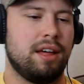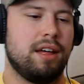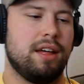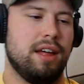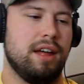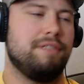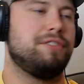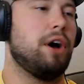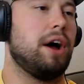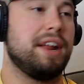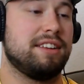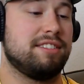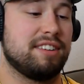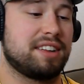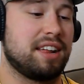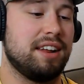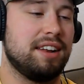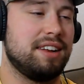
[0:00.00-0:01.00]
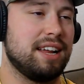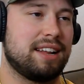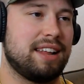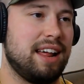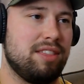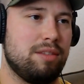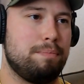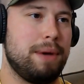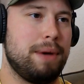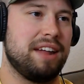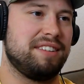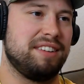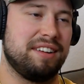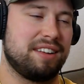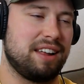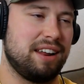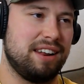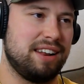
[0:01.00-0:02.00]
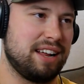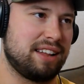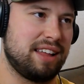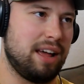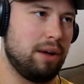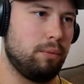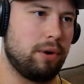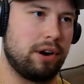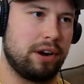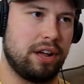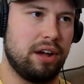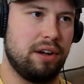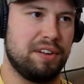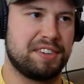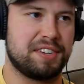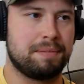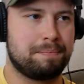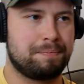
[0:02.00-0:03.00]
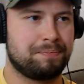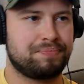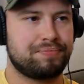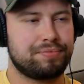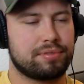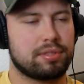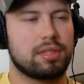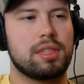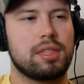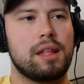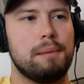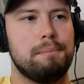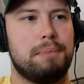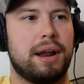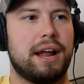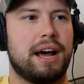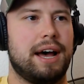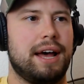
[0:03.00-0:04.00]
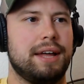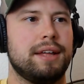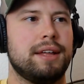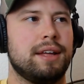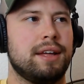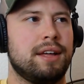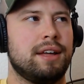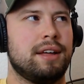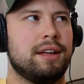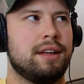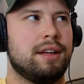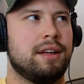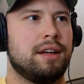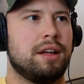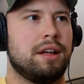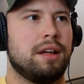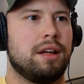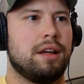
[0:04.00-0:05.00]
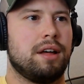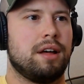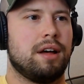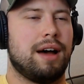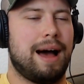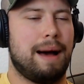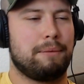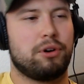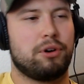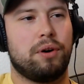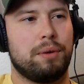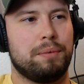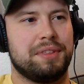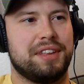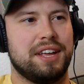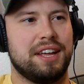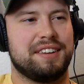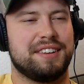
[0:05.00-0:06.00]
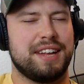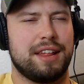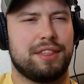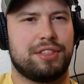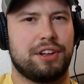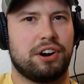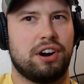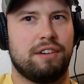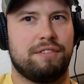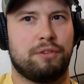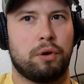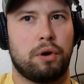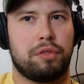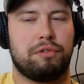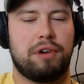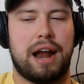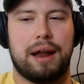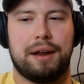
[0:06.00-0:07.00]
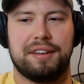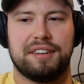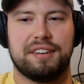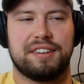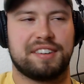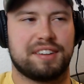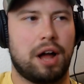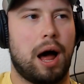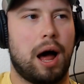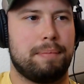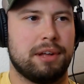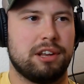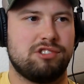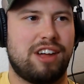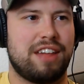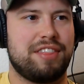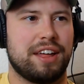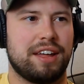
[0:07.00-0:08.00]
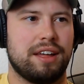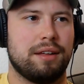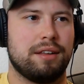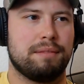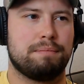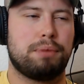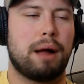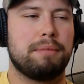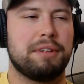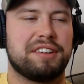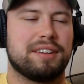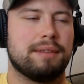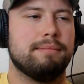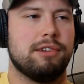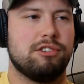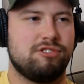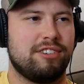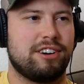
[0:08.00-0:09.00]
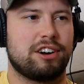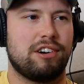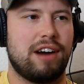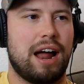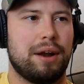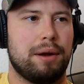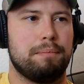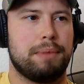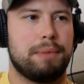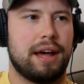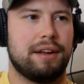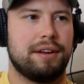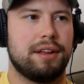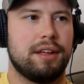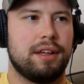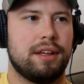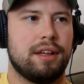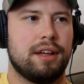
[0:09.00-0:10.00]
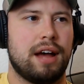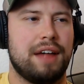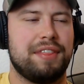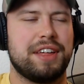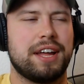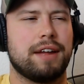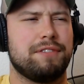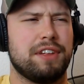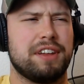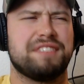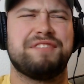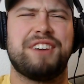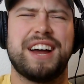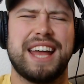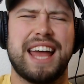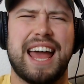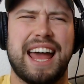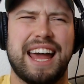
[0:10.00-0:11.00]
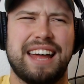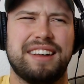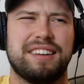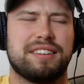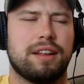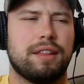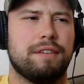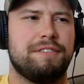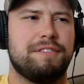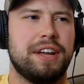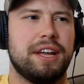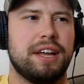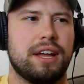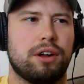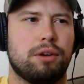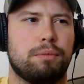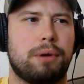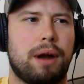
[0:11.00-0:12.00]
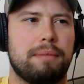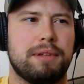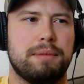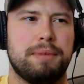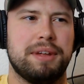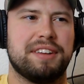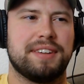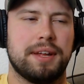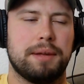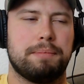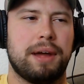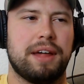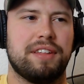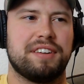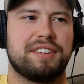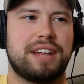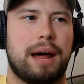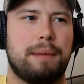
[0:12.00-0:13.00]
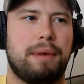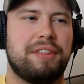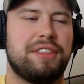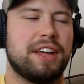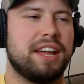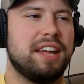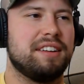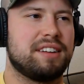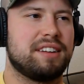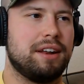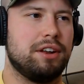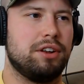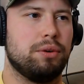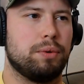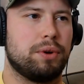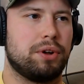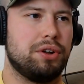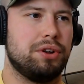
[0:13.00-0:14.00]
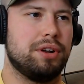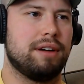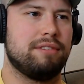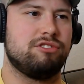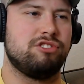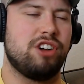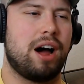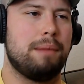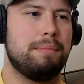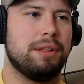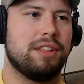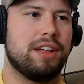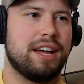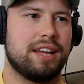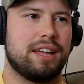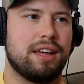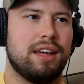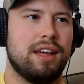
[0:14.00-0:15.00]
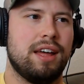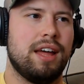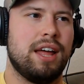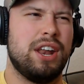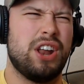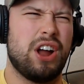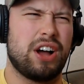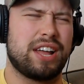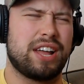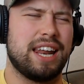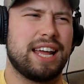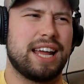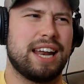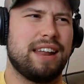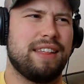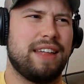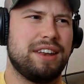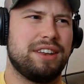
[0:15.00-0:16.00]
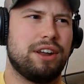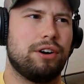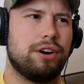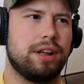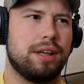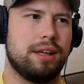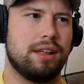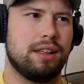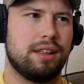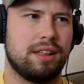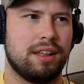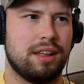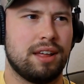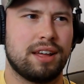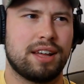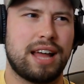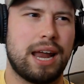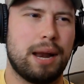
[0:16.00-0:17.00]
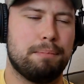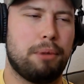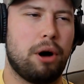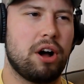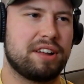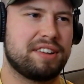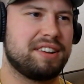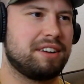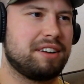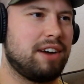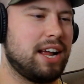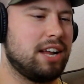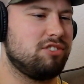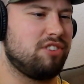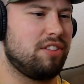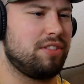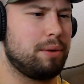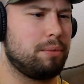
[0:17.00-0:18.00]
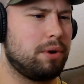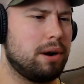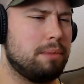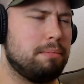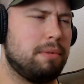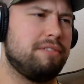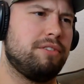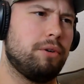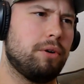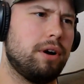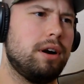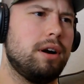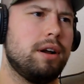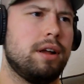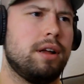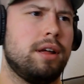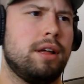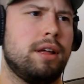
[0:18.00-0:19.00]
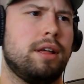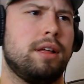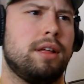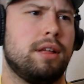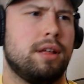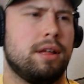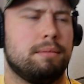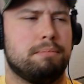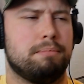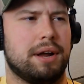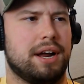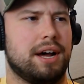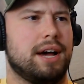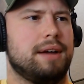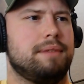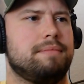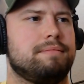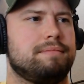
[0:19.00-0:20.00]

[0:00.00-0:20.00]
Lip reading: If not, he's just going to dictate the pace and he's going to dictate where it goes. But I'm going with DC. 3rd or 4th round stoppage. I think probably submission or ground and pound. I think if this fight ends on the feet, it'll probably be Stipe this time. I think he's going to do a good enough job at like not getting into that dirty kind of boxing range that they were in before. But